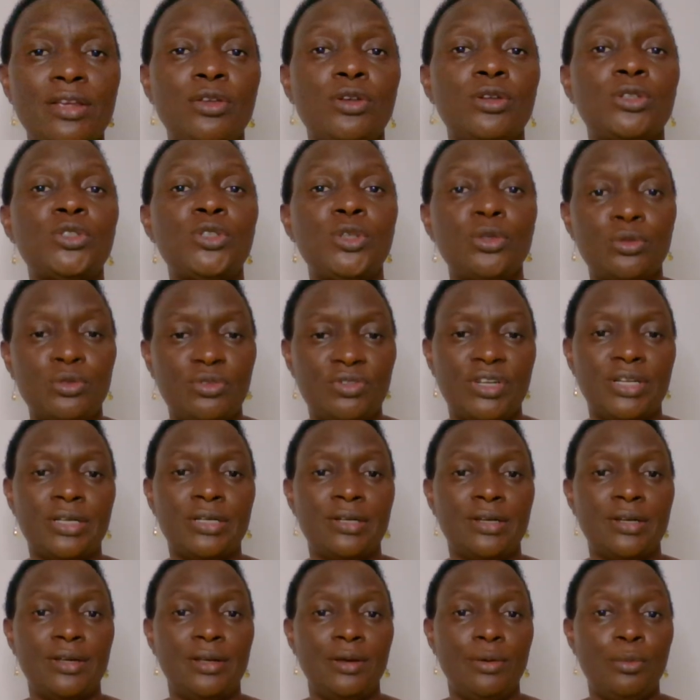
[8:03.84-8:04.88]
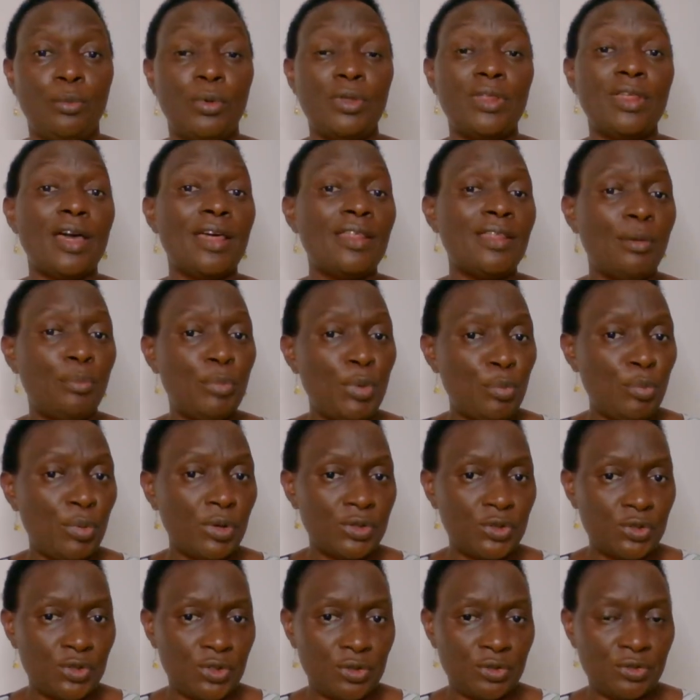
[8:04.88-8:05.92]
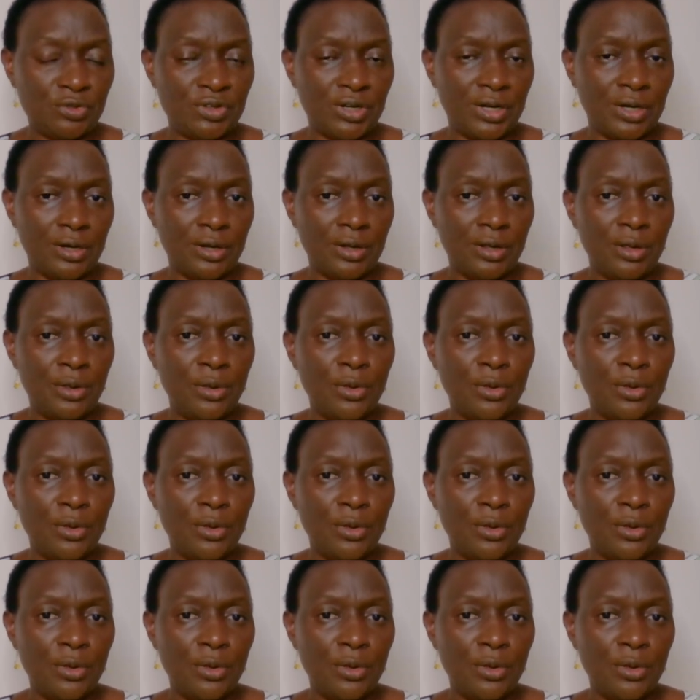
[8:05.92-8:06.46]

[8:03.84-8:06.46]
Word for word: your children with other people's children.